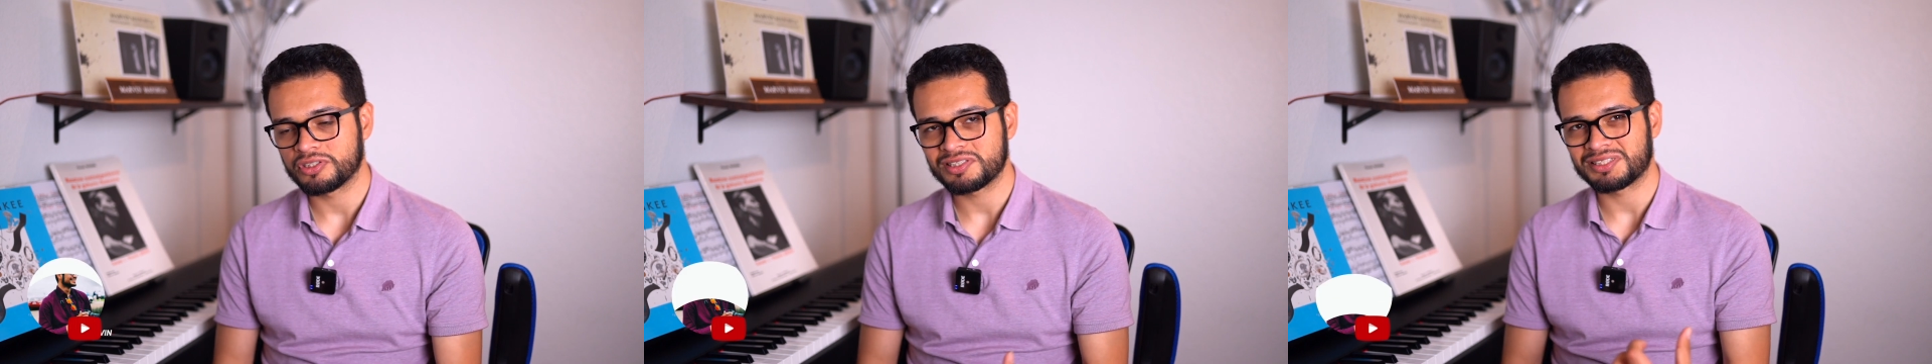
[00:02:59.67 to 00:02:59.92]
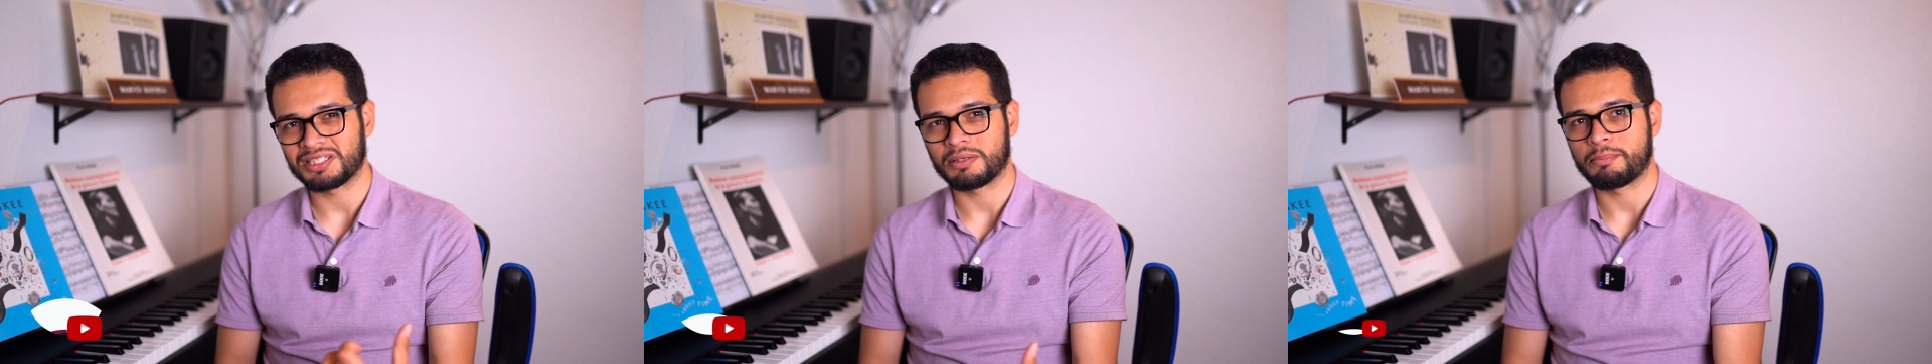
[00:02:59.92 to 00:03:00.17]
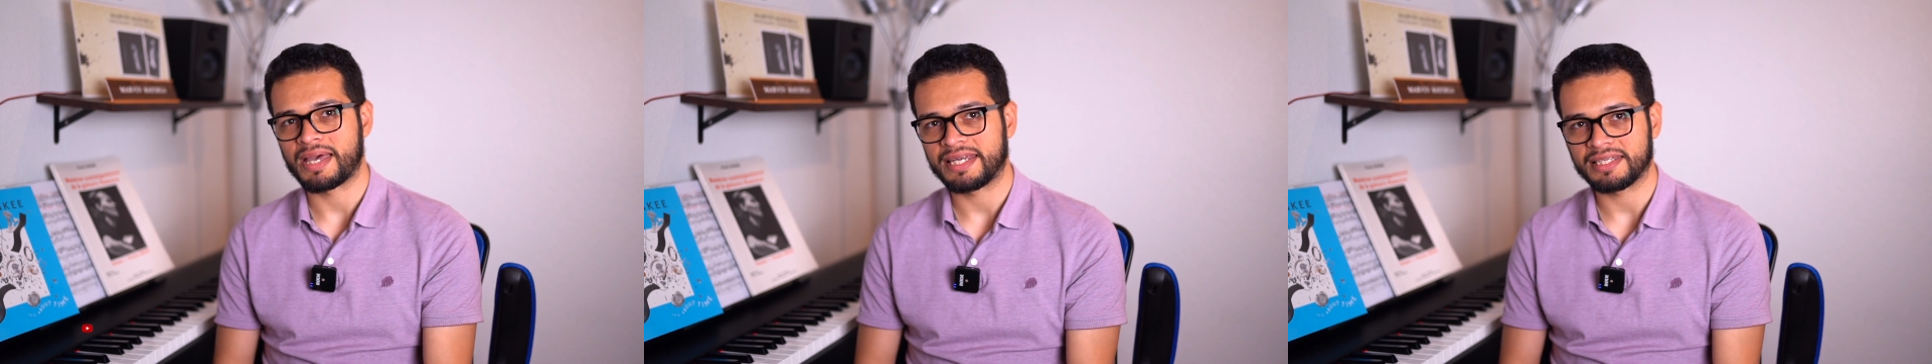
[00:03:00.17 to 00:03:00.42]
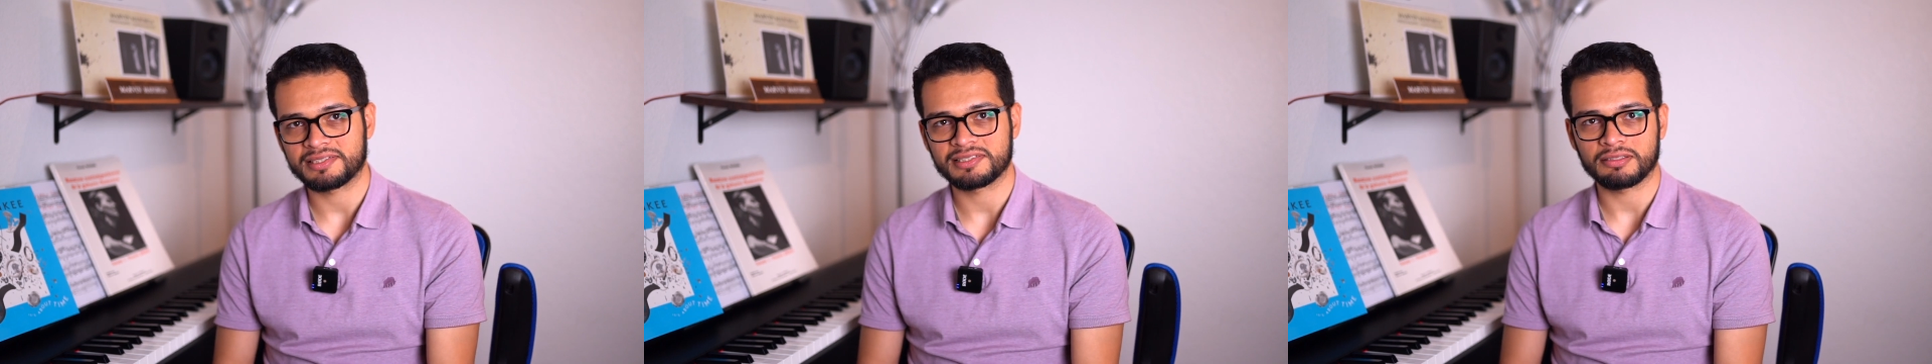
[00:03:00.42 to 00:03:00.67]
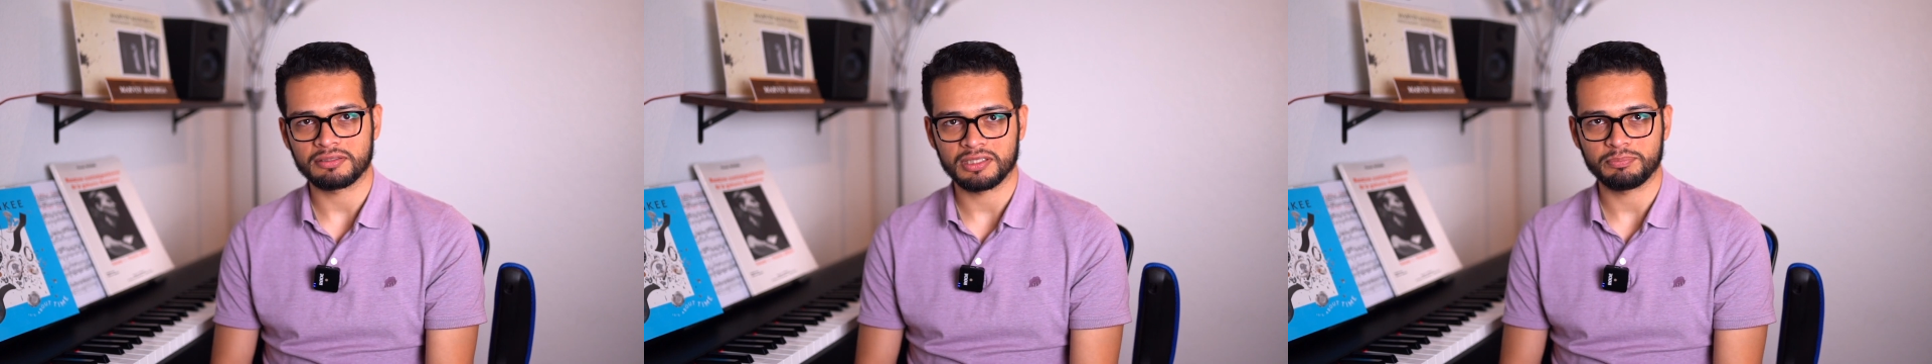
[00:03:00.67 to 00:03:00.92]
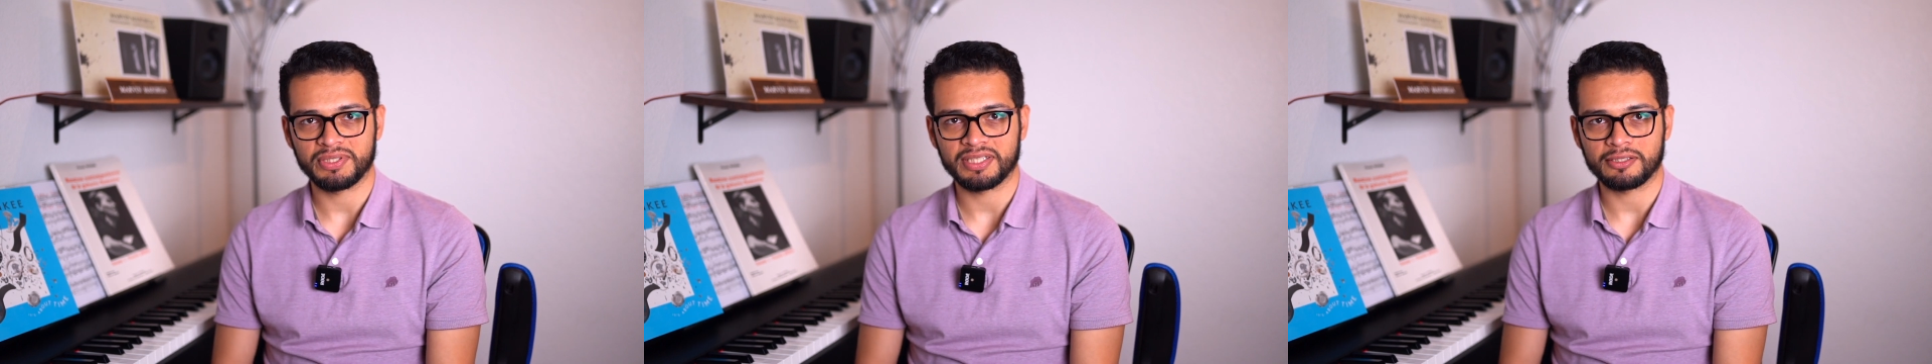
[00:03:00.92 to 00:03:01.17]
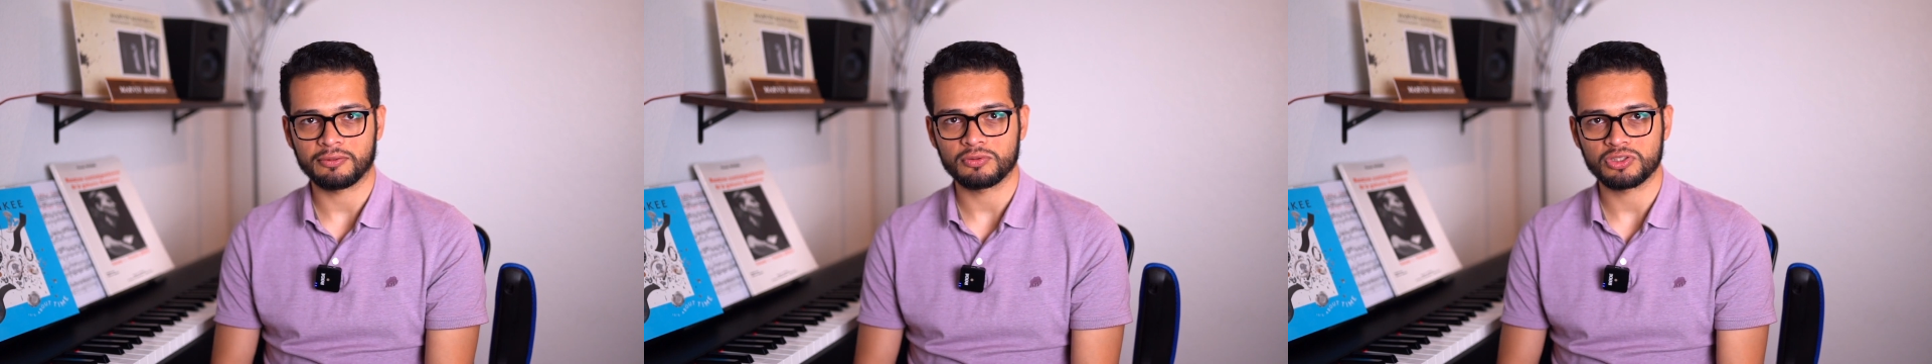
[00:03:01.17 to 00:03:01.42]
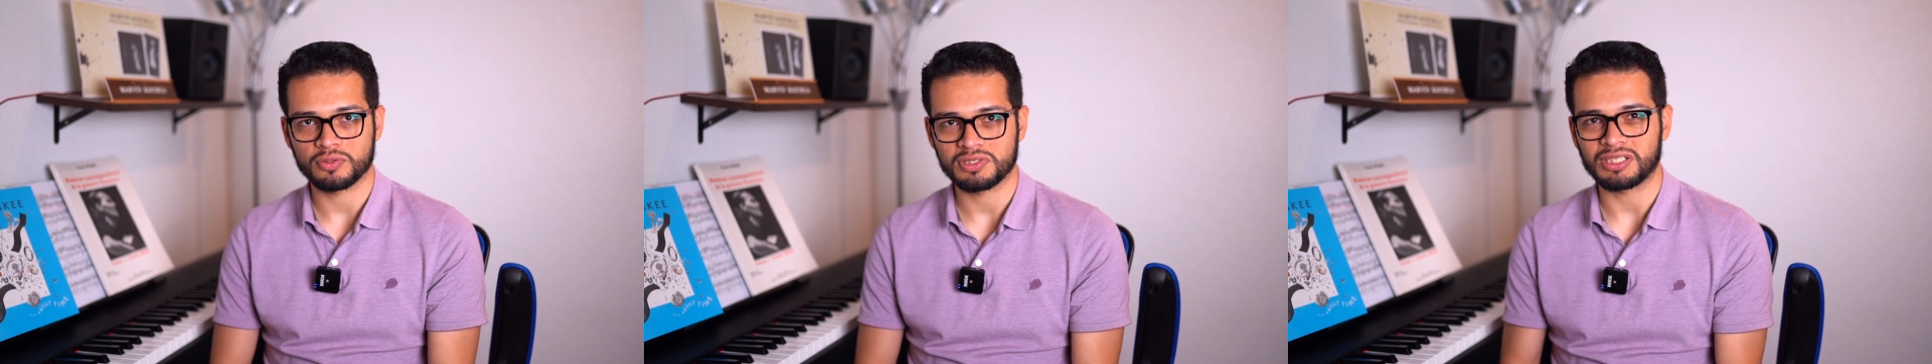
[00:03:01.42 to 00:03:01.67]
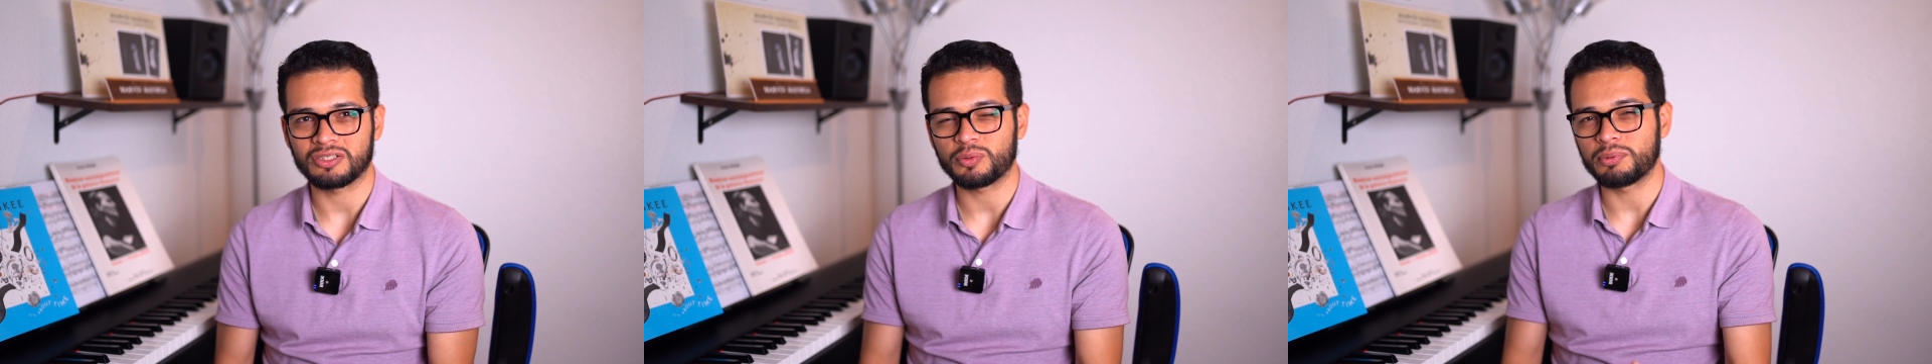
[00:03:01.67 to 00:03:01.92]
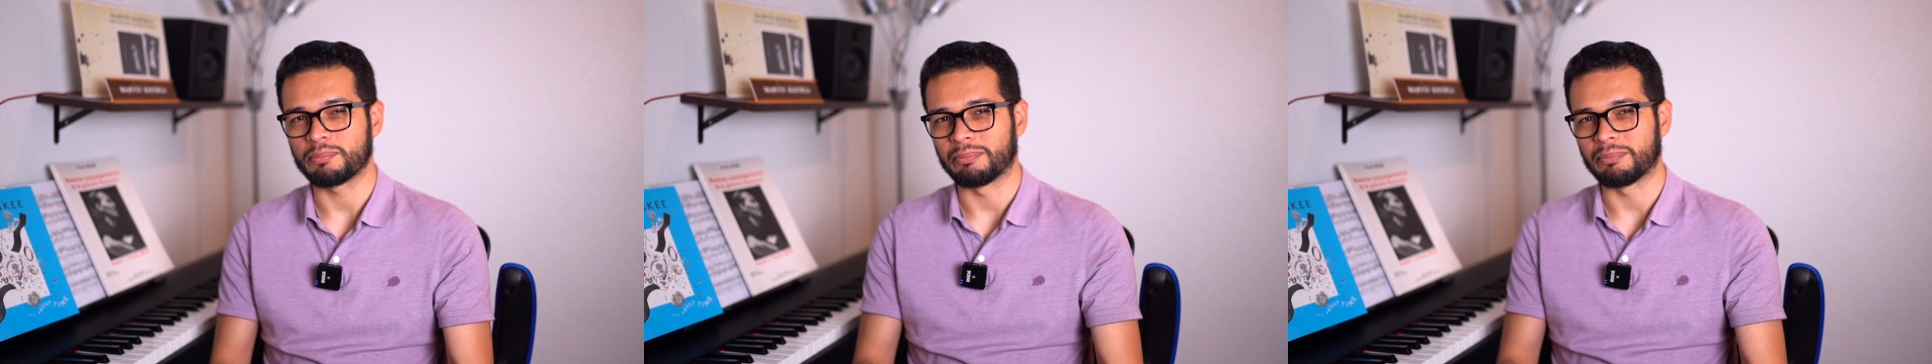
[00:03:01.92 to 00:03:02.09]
cinematic sounding piano, so it's a little bit